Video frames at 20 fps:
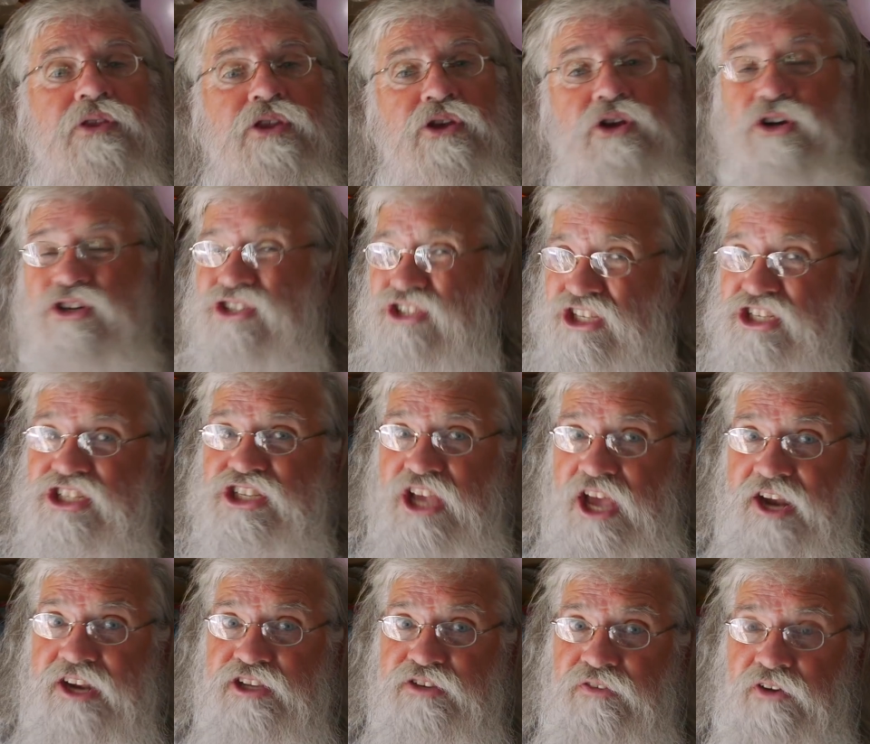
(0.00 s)
You're
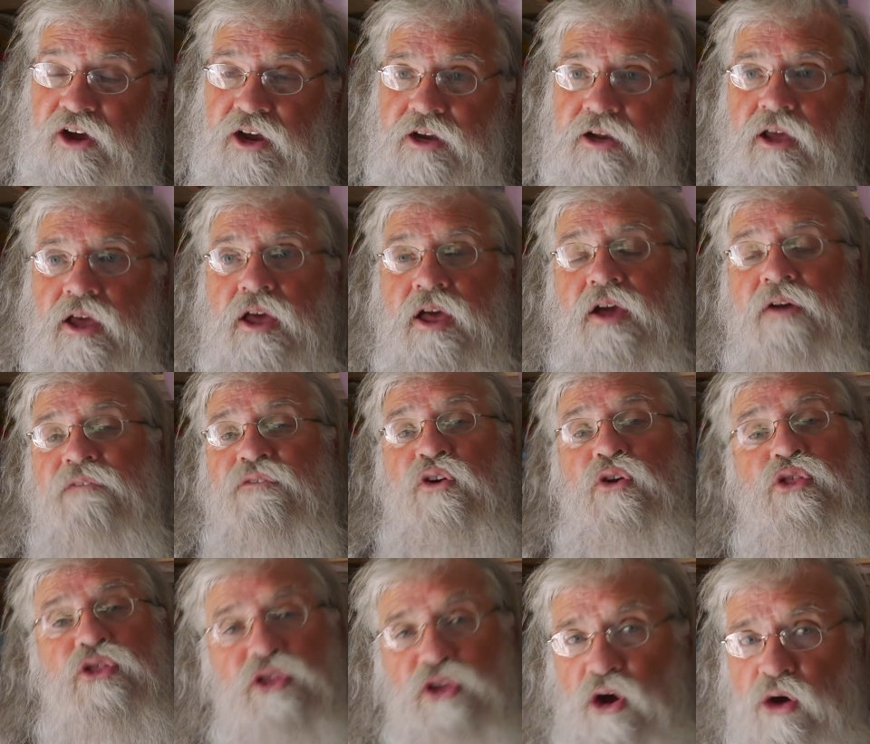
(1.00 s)
dissatisfied.
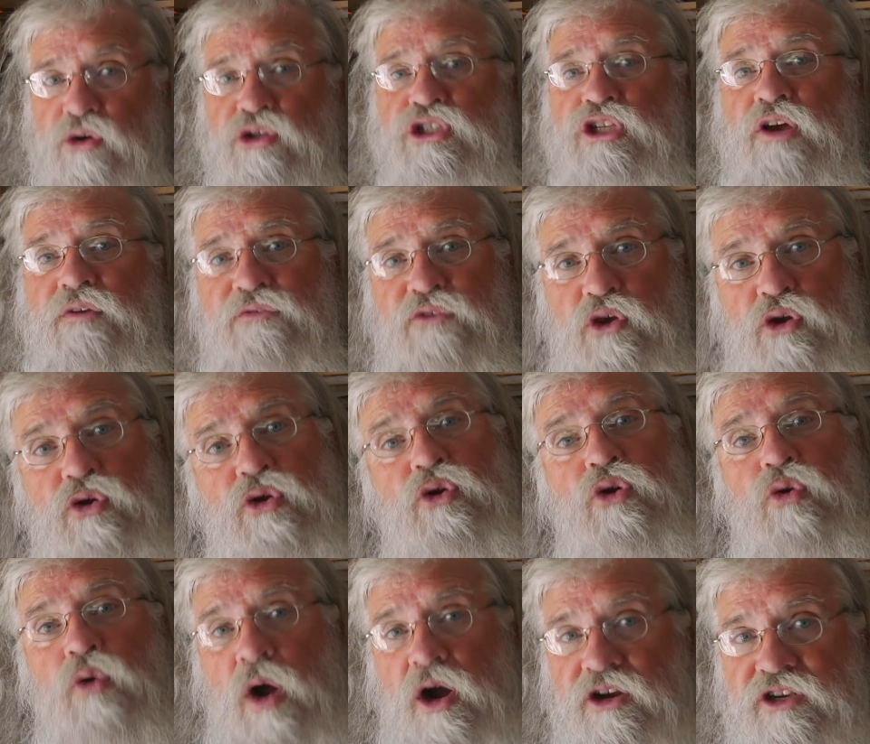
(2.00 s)
For those of you
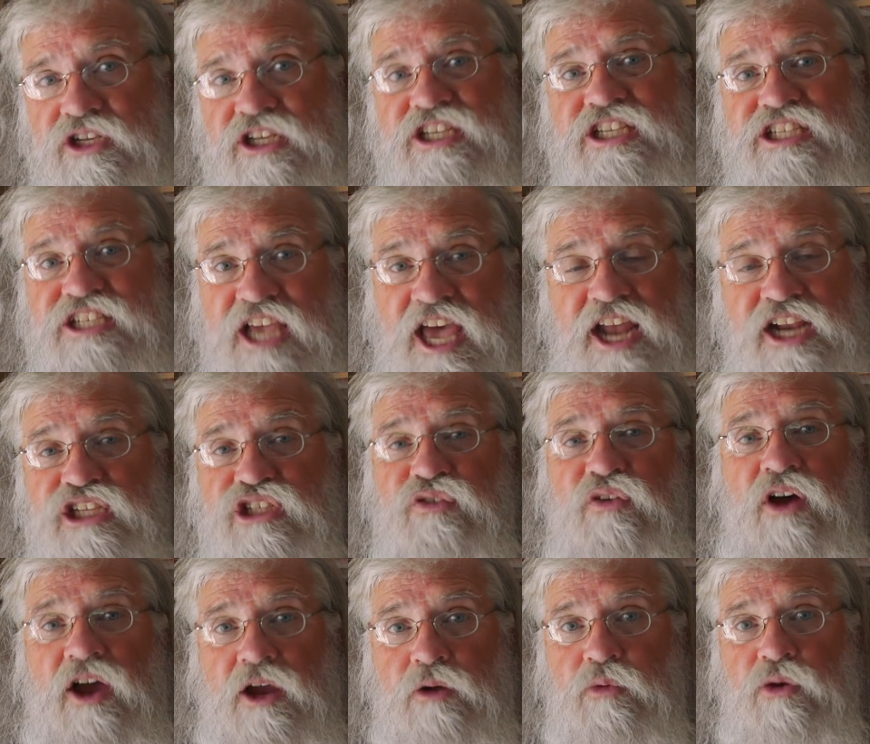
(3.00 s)
who are
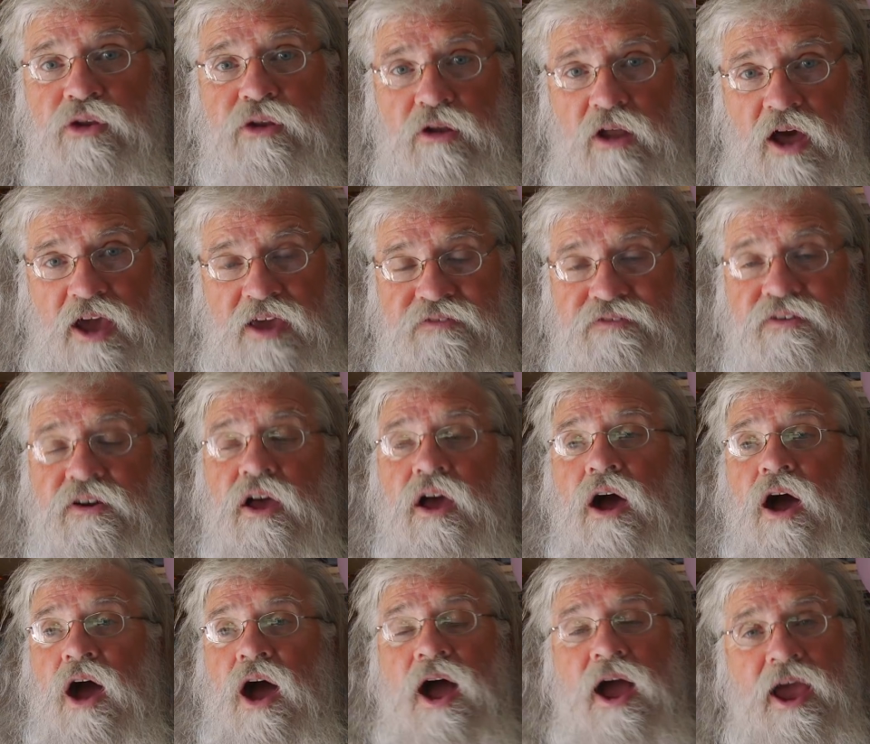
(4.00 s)
dissatisfied with life,
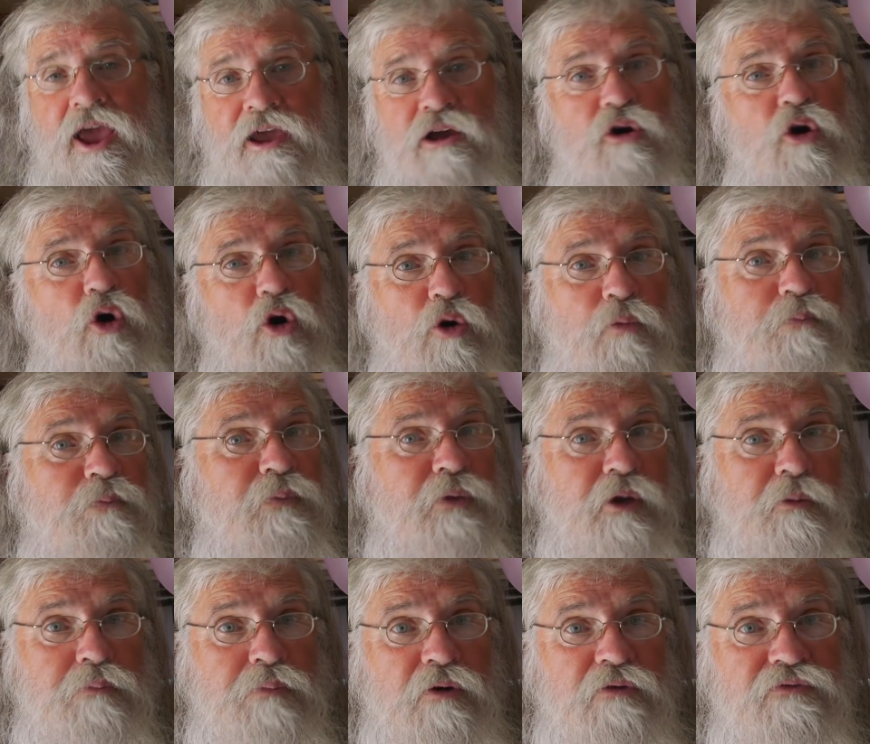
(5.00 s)
I hope
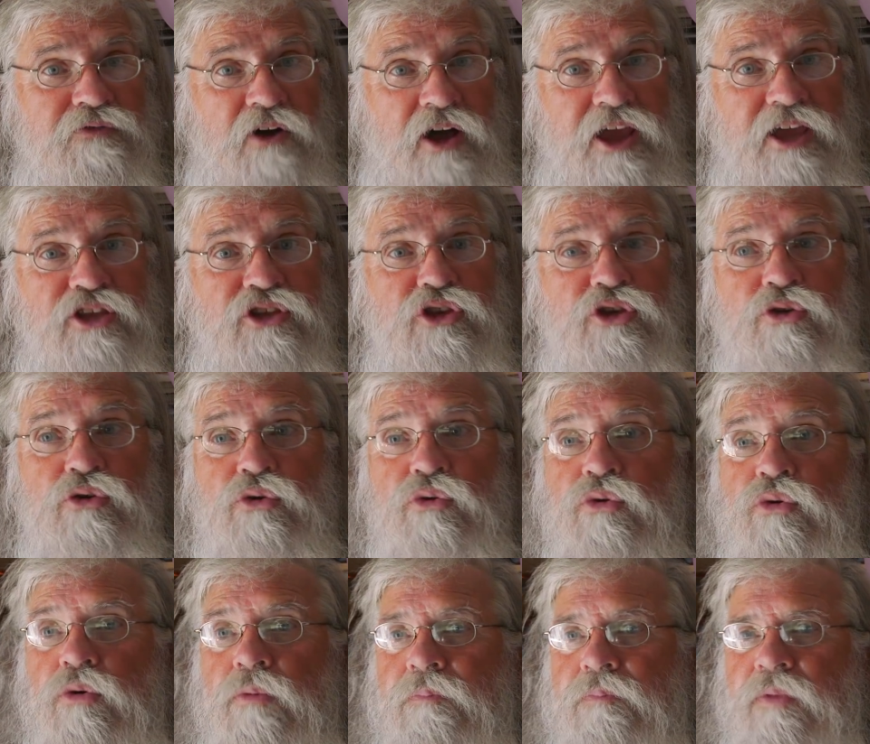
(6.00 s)
to provide
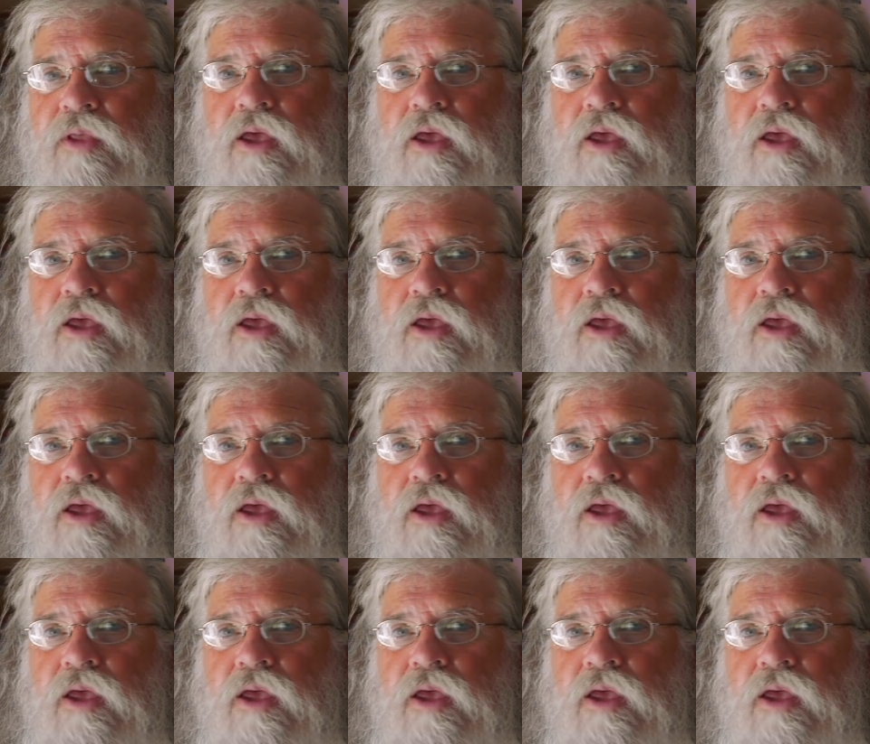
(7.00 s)
you